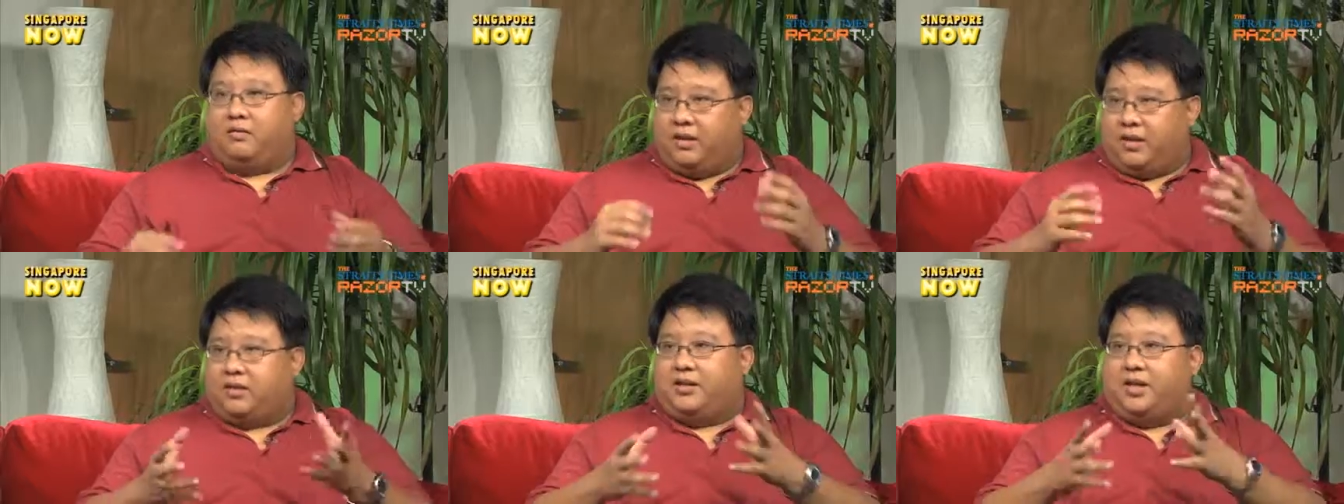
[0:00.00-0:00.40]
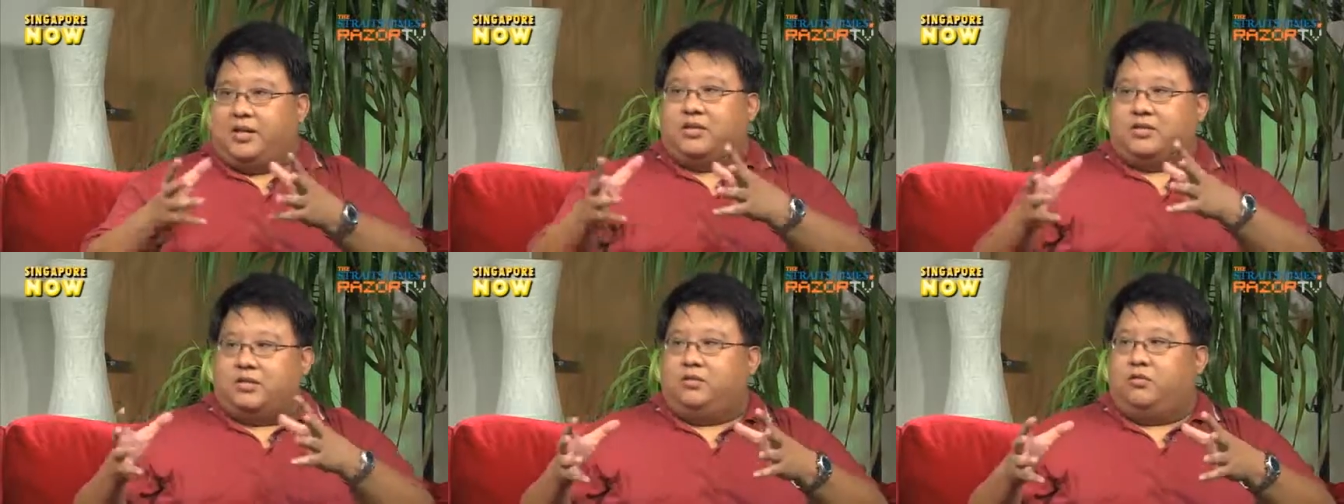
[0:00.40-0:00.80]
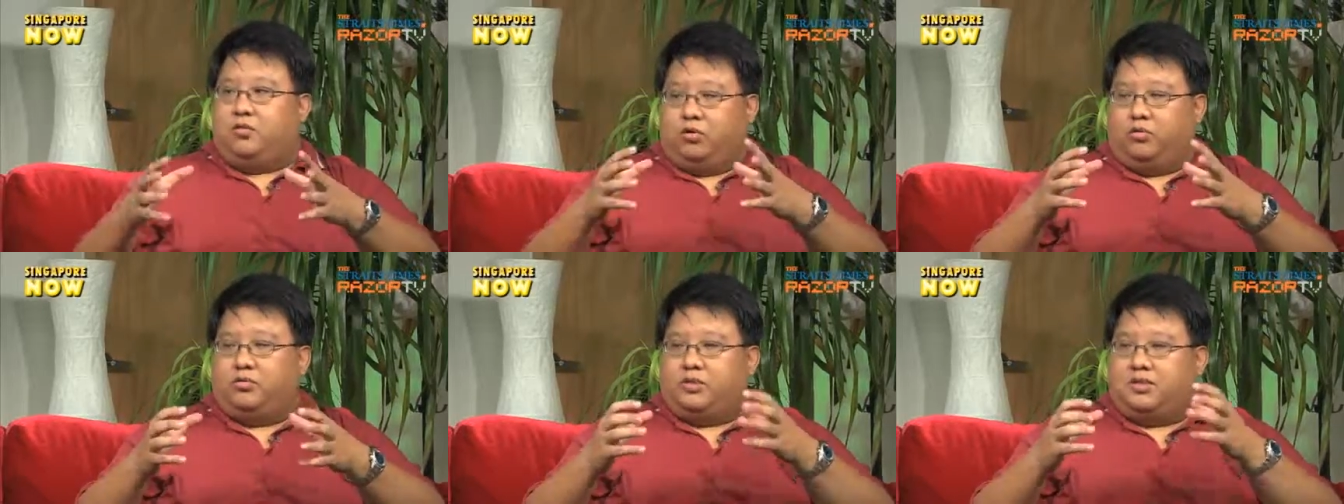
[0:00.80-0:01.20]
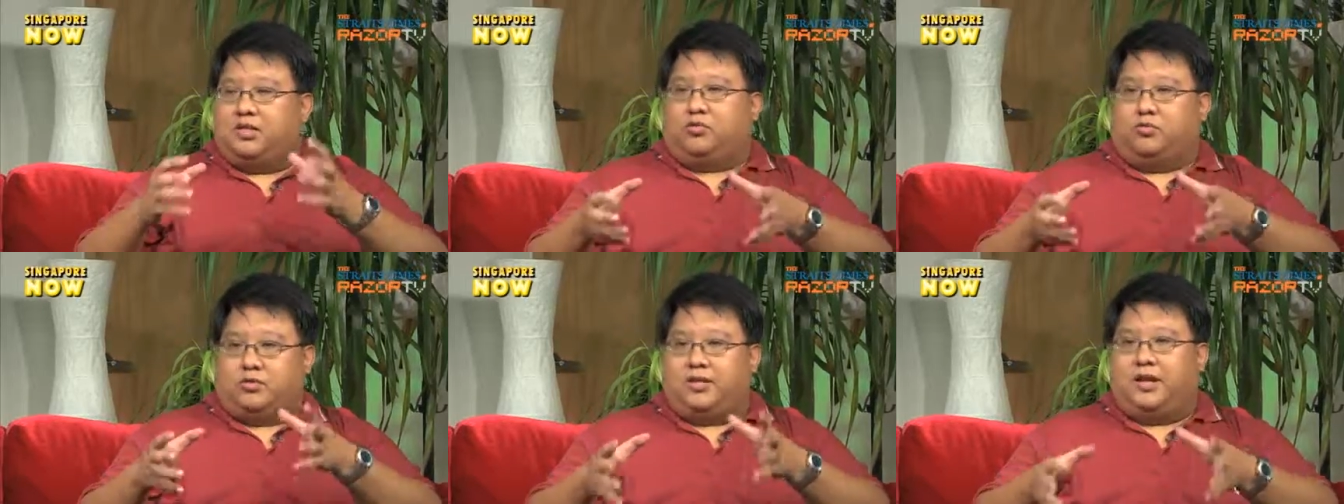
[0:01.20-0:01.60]
That, that is no,
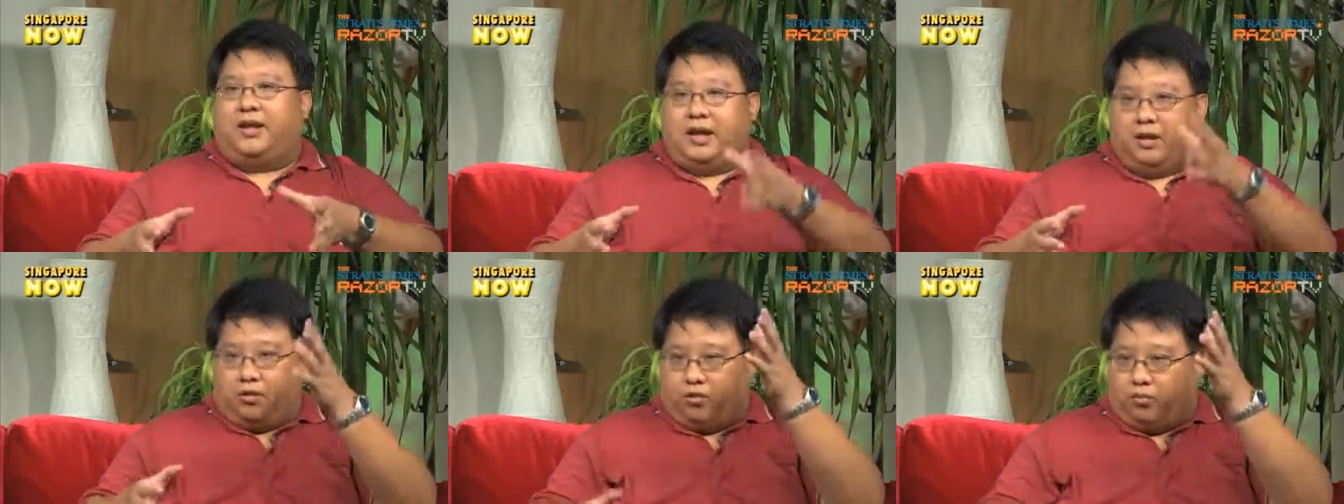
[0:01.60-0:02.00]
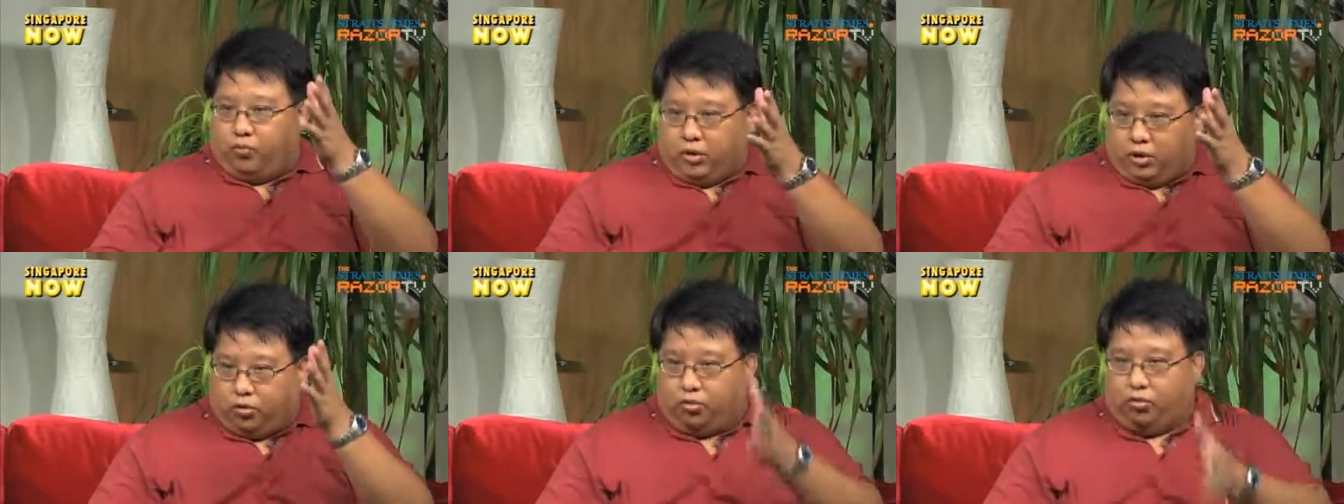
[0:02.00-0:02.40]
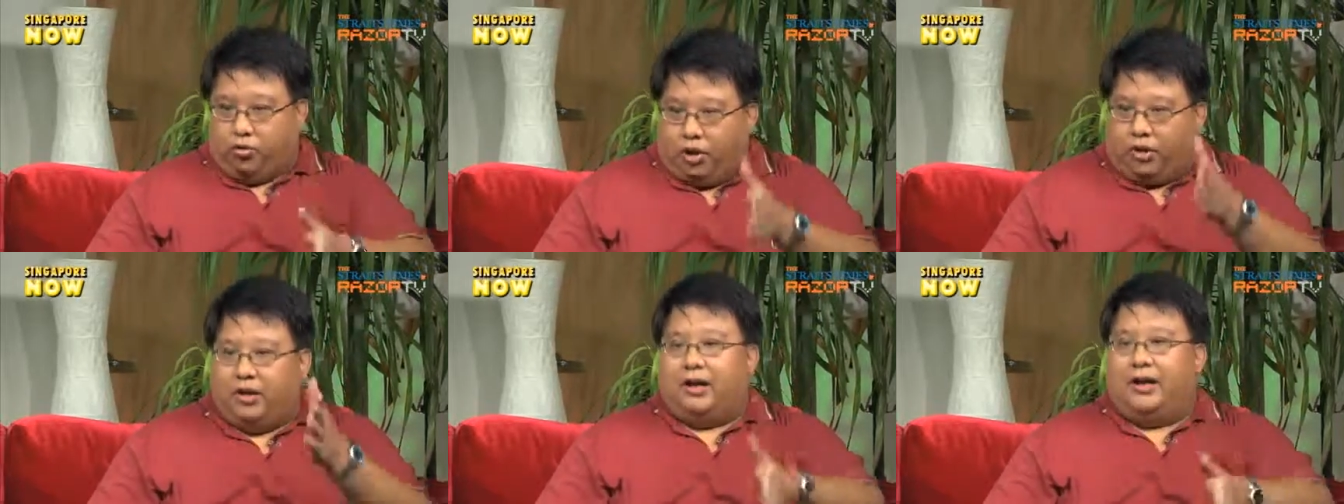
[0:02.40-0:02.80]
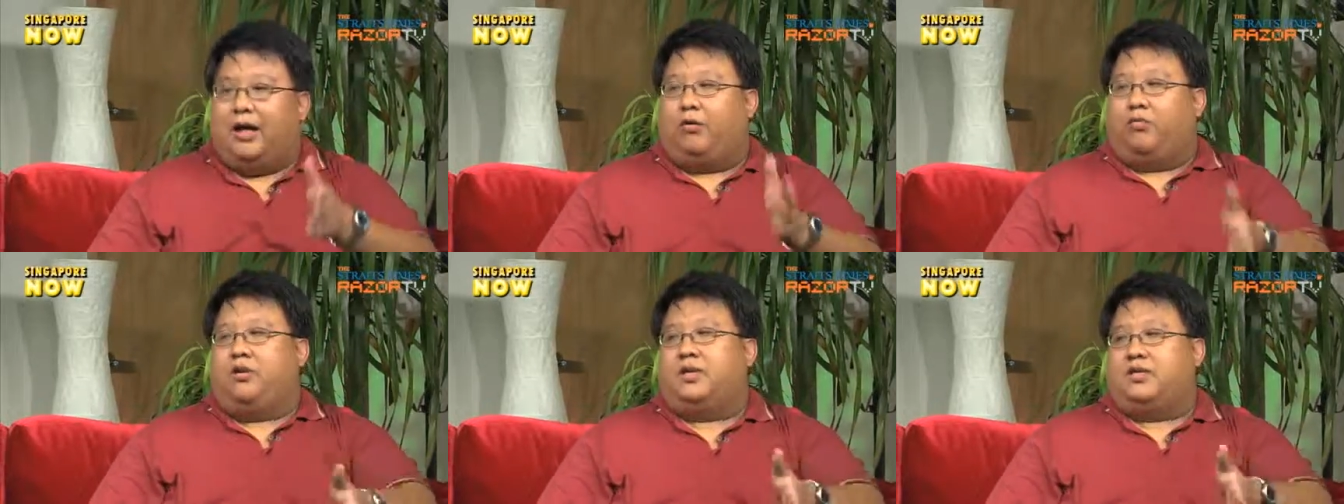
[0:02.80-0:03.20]
just to say that no, we do not
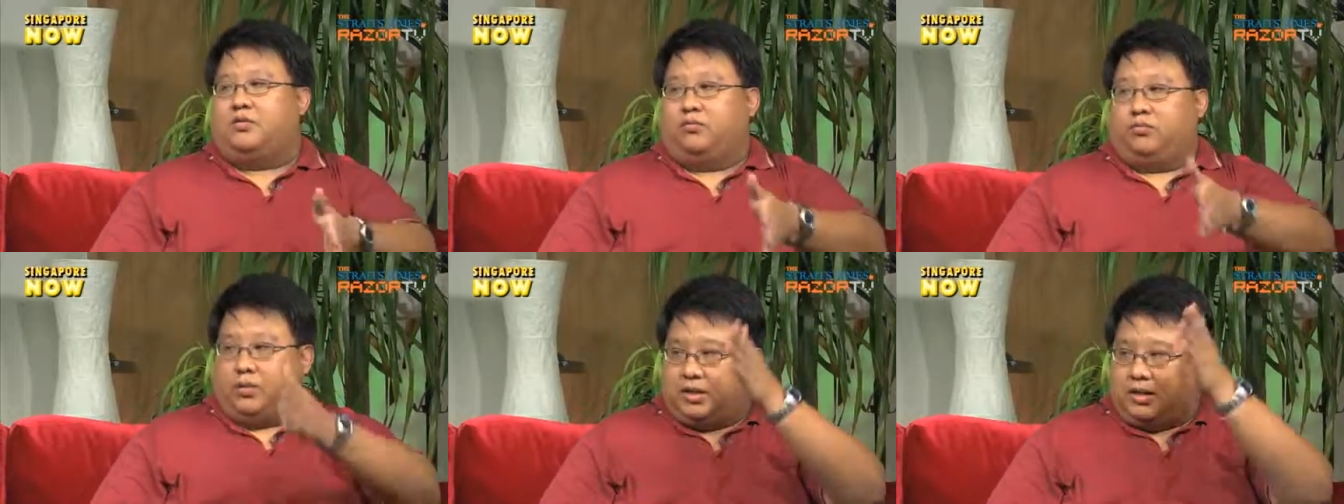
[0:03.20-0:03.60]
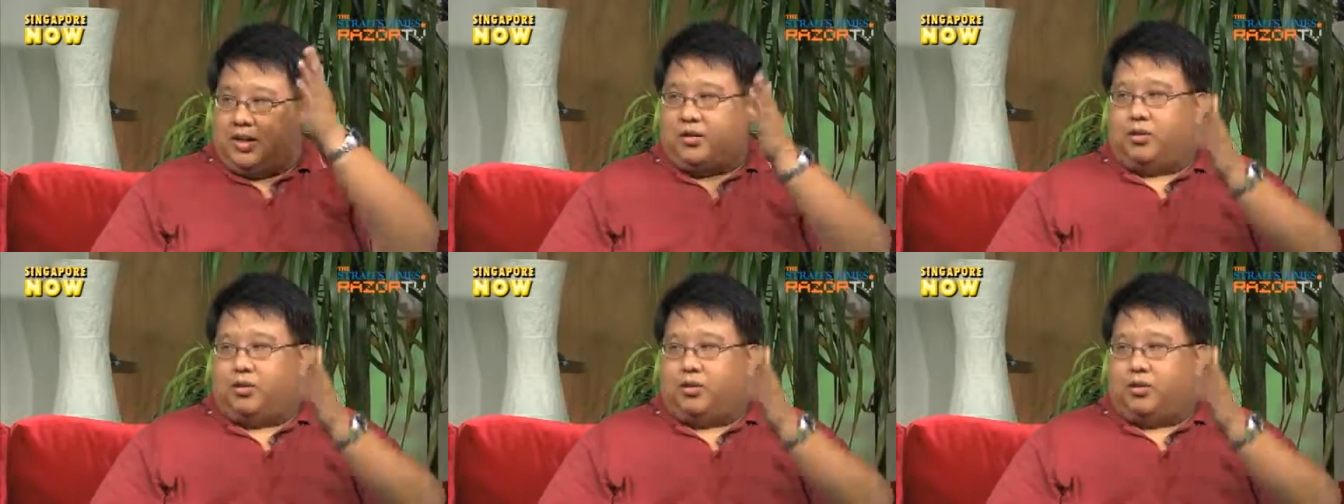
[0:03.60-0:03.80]
allow this, we